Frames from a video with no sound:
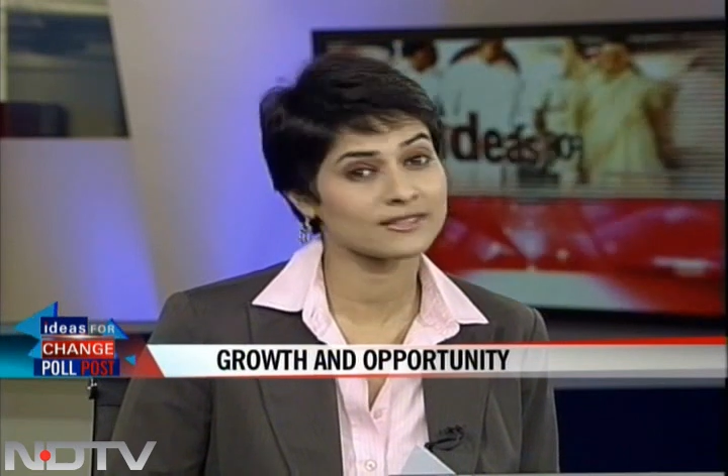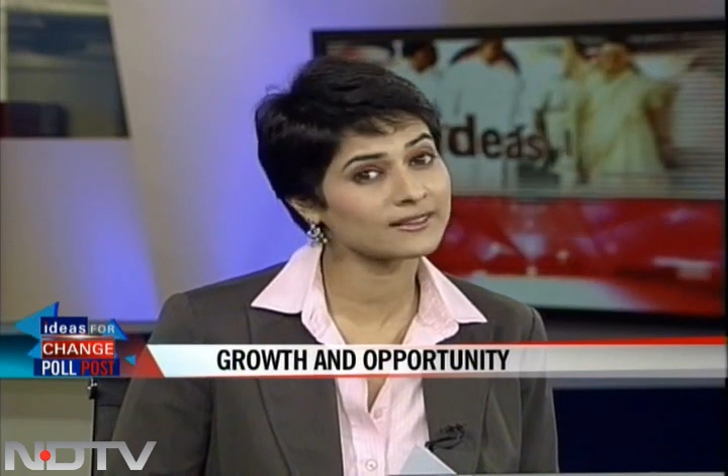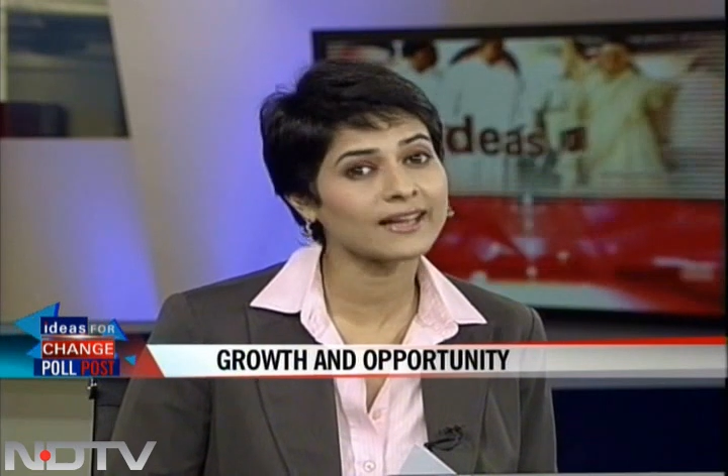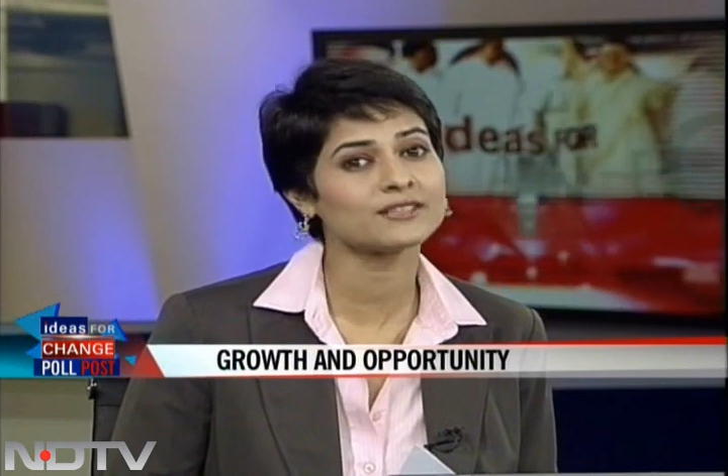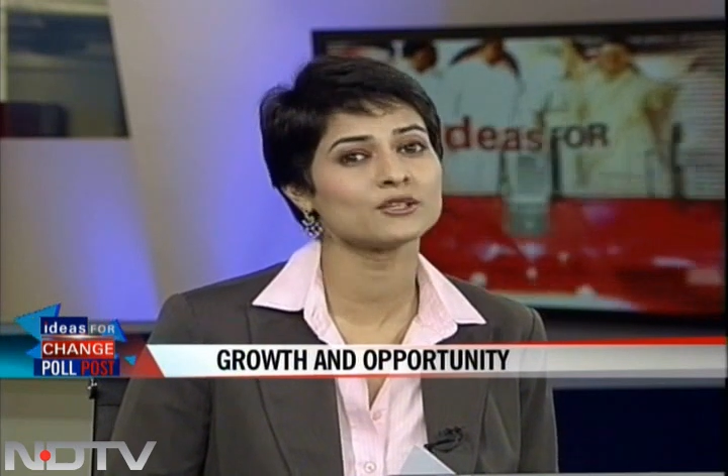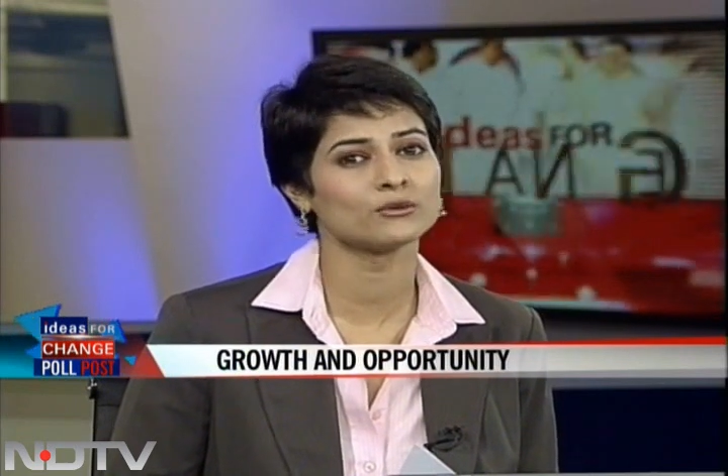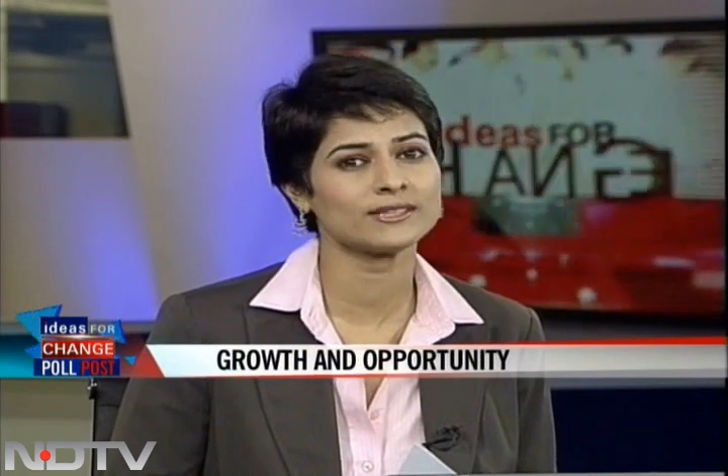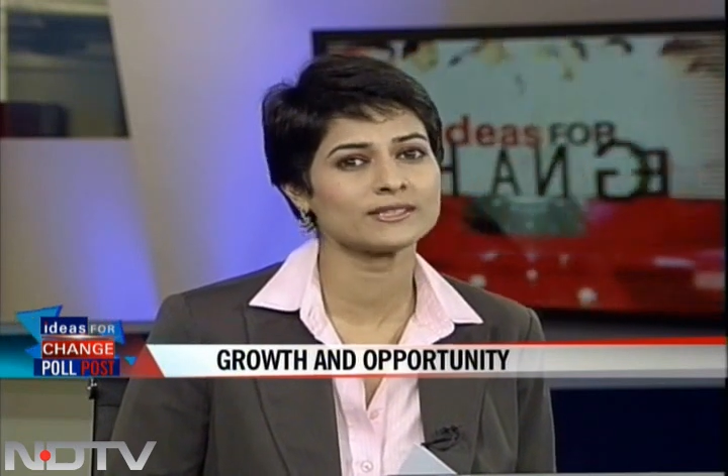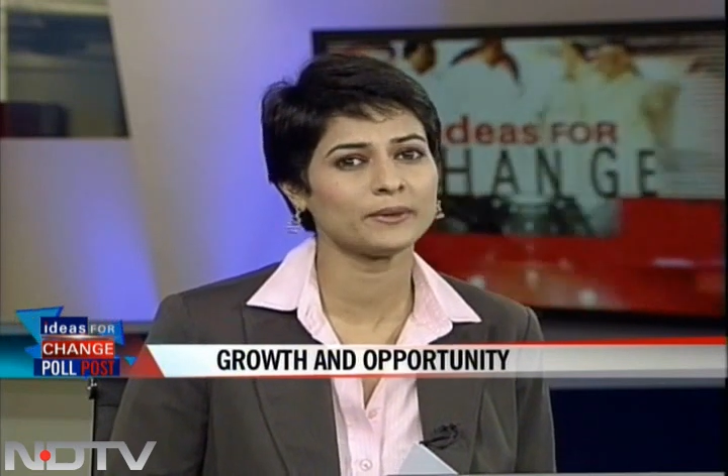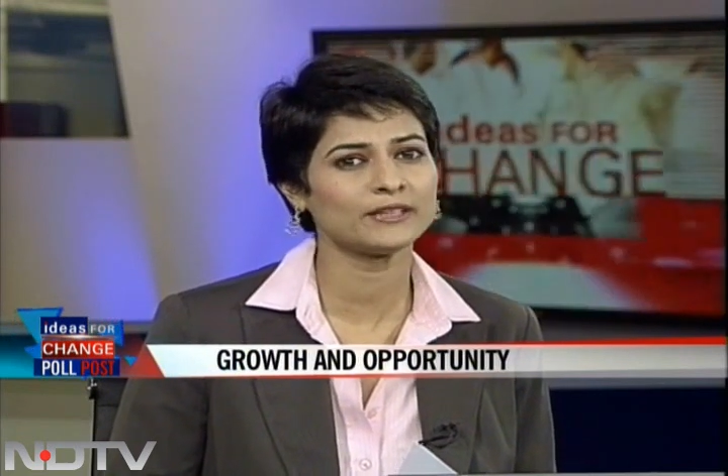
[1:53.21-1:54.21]
and that too
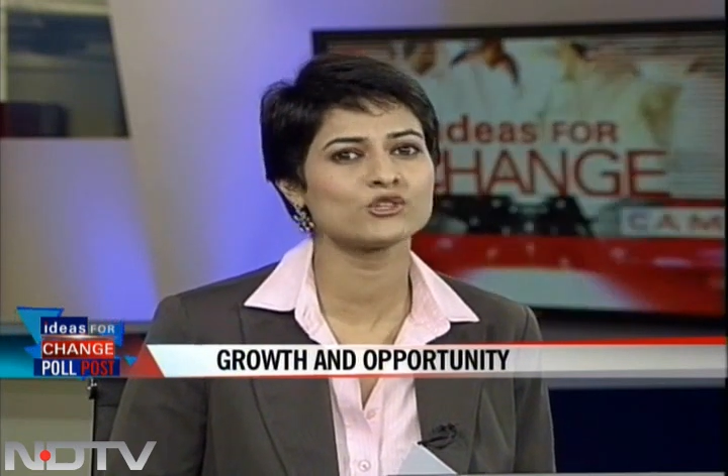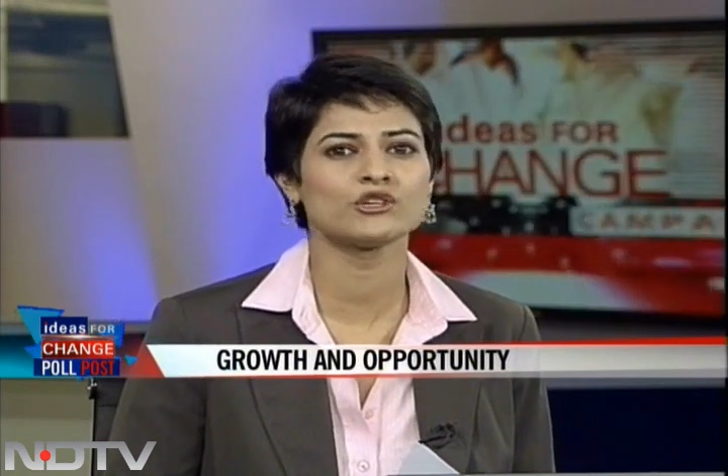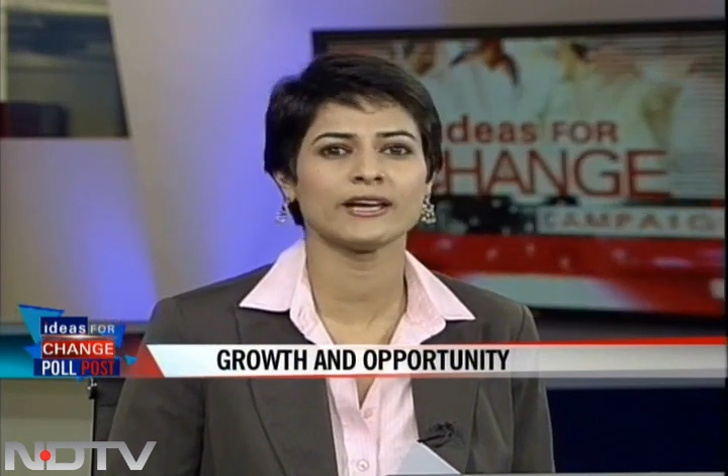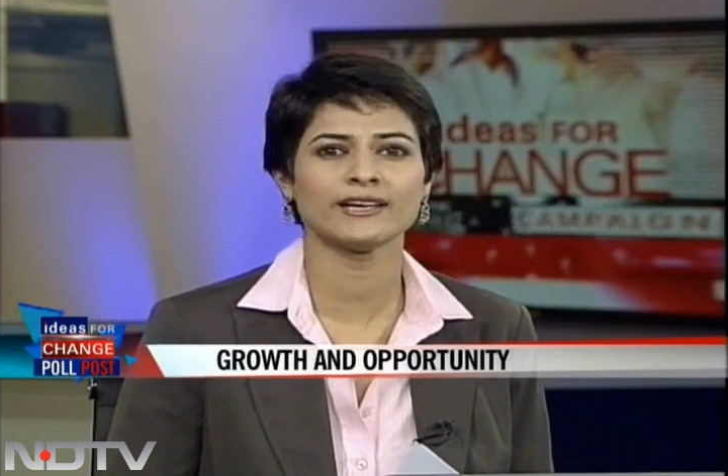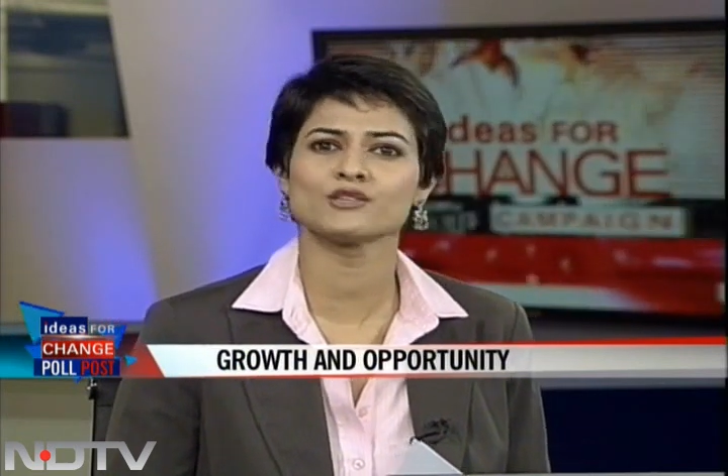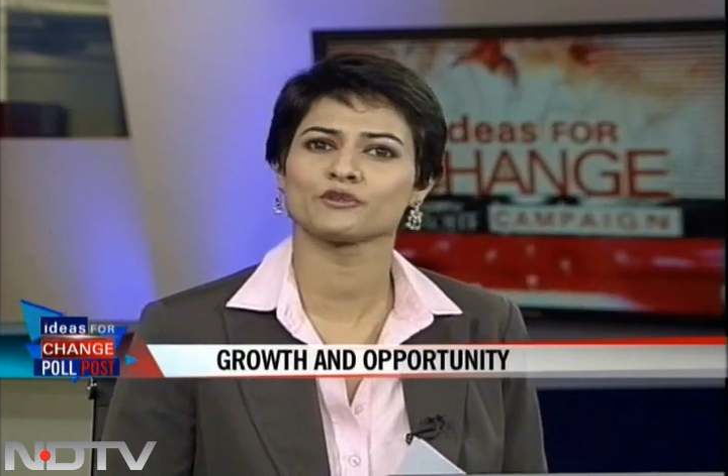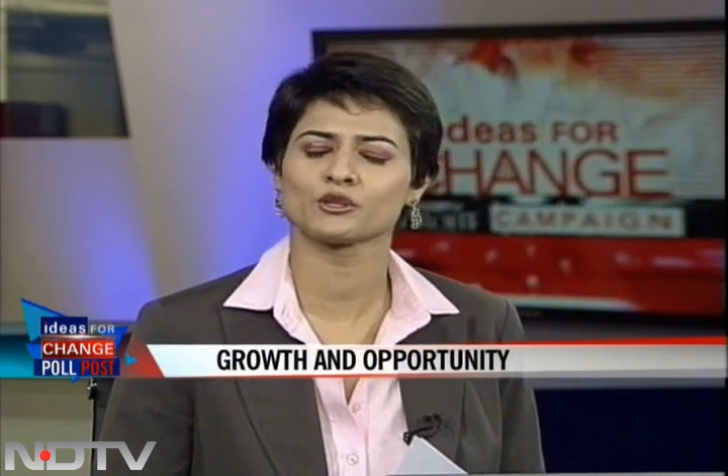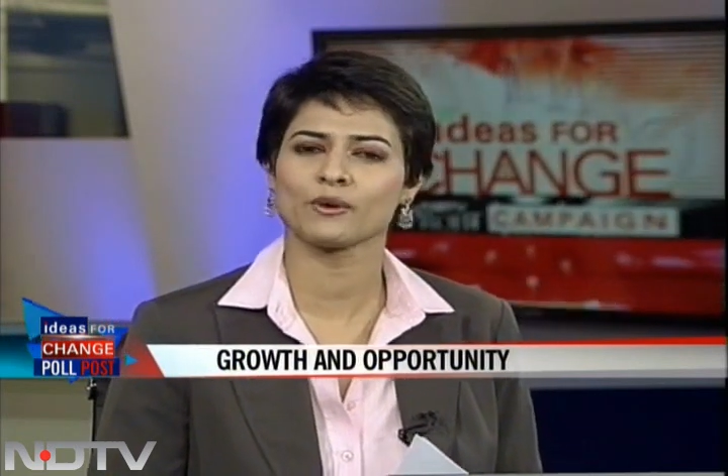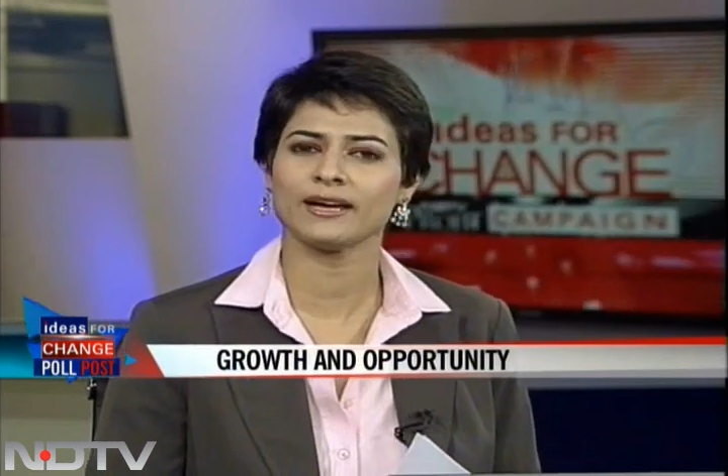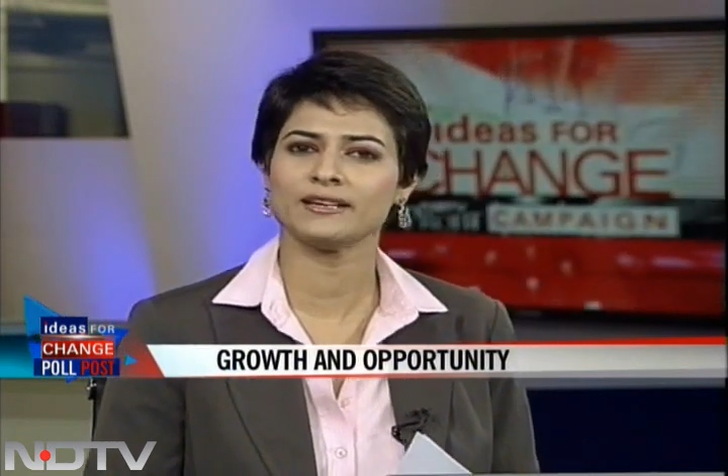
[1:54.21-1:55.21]
is a big change for the
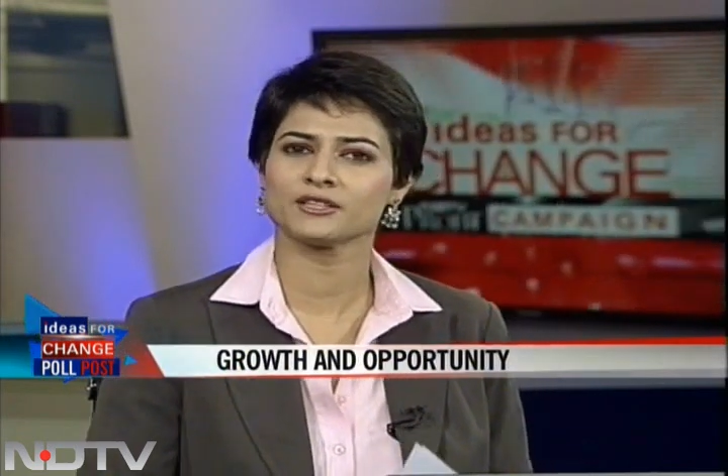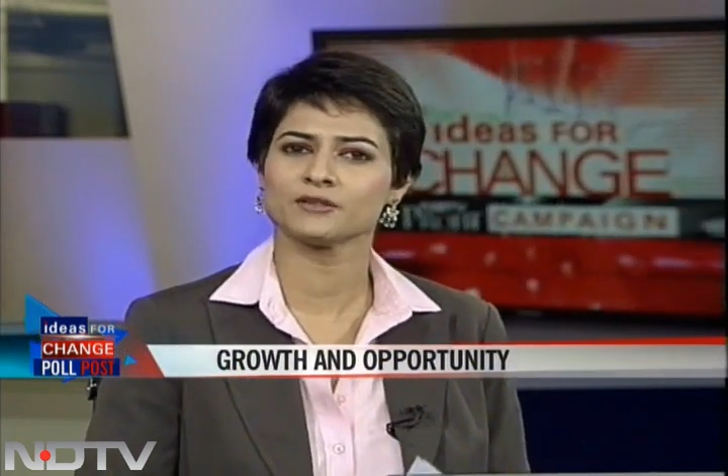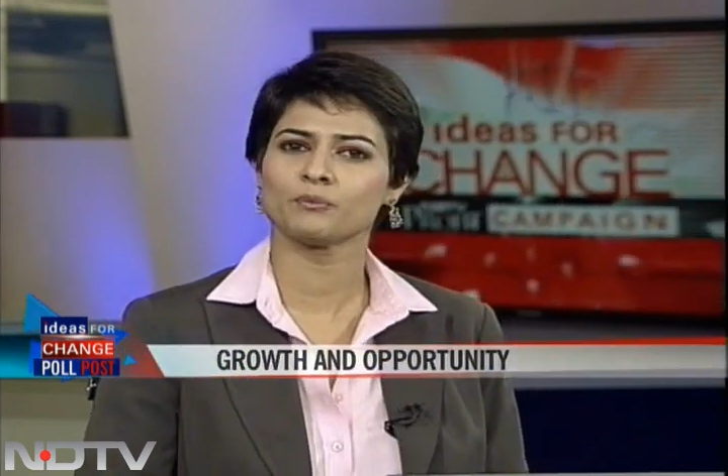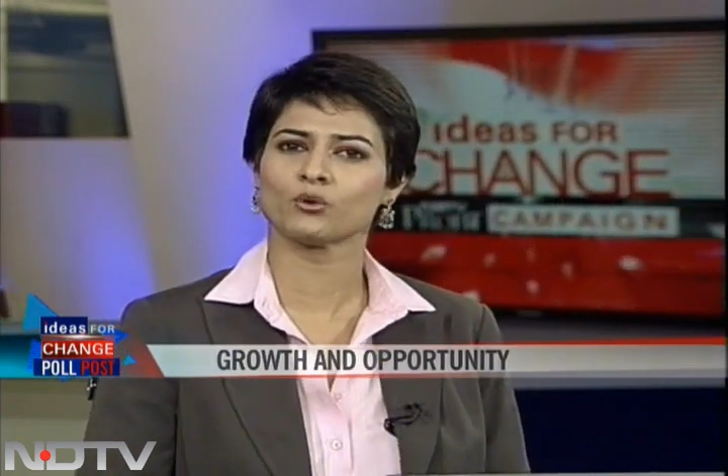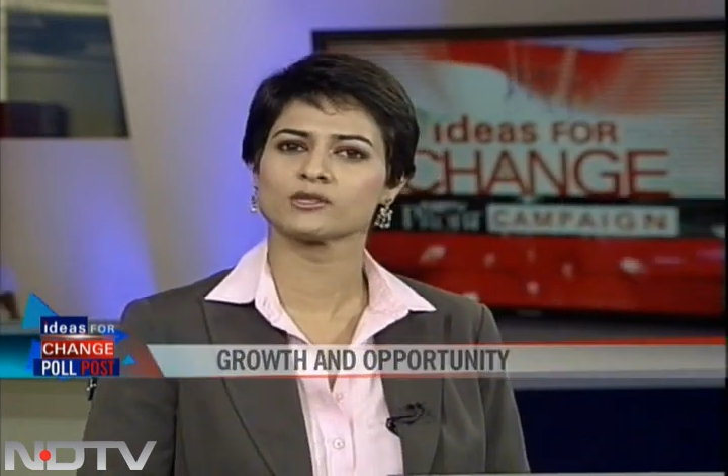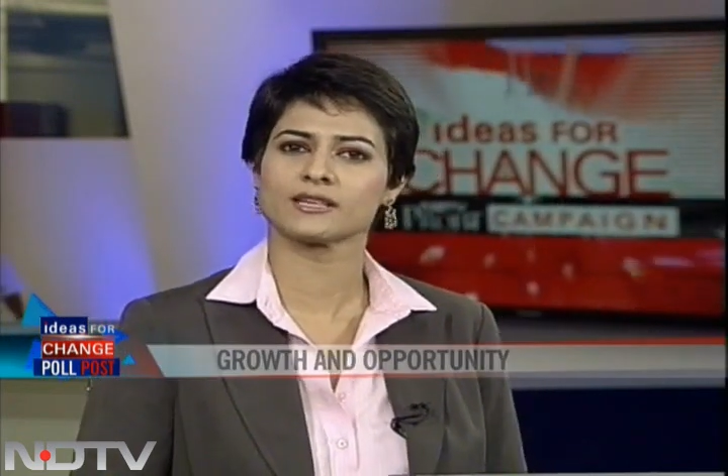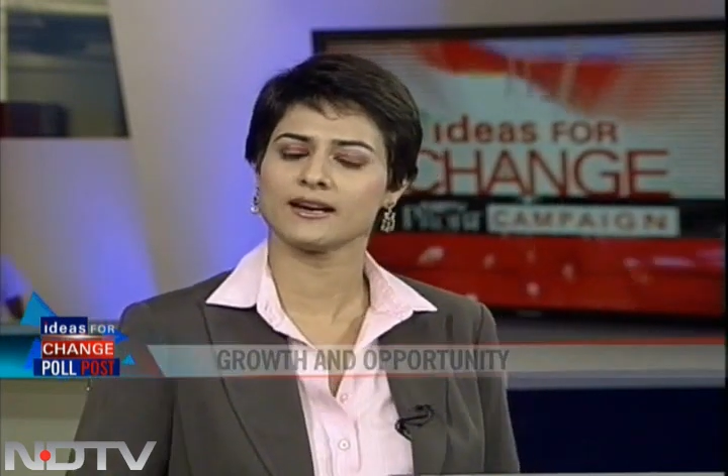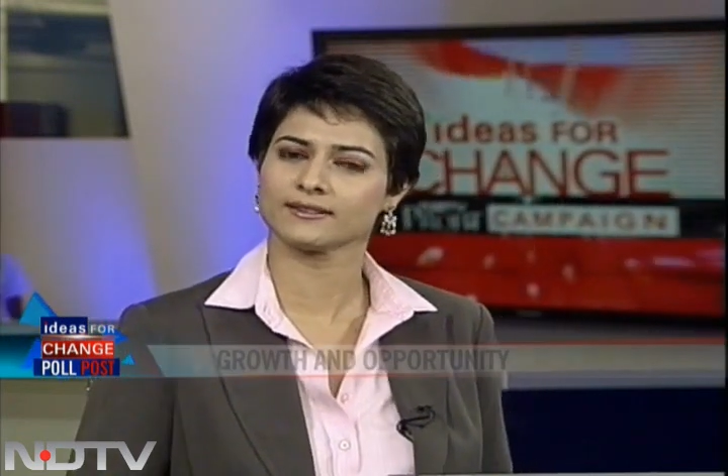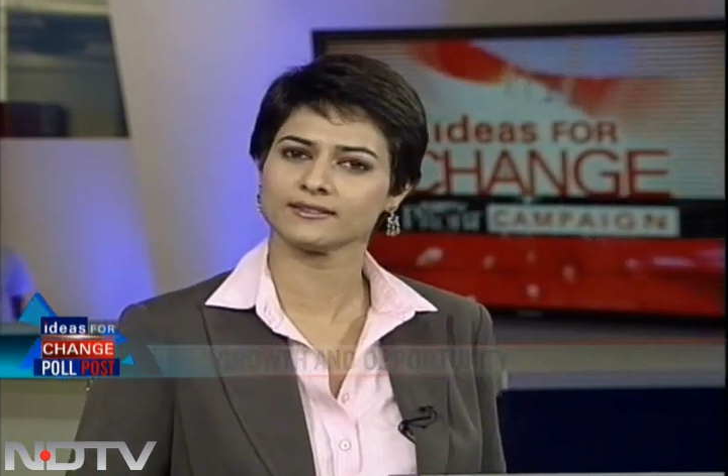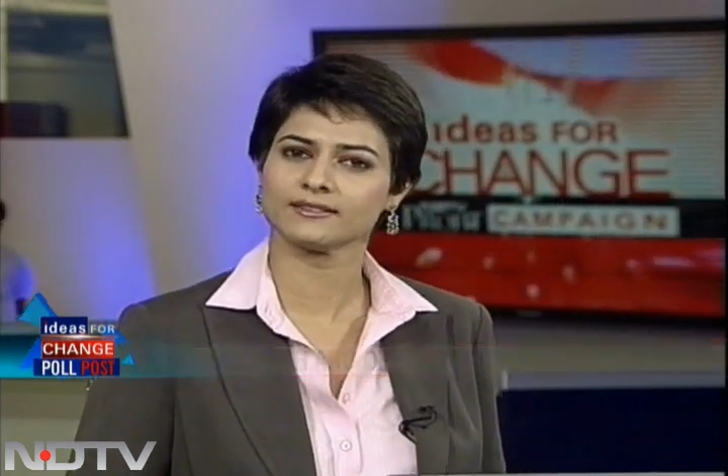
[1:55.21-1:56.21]
way Indian polls are
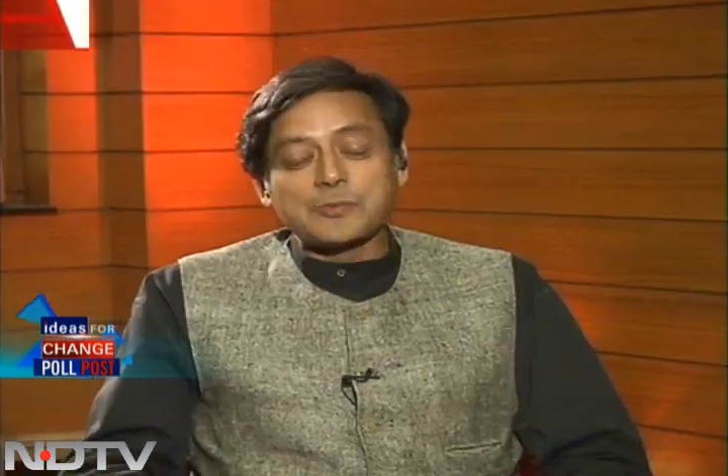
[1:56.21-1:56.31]
done?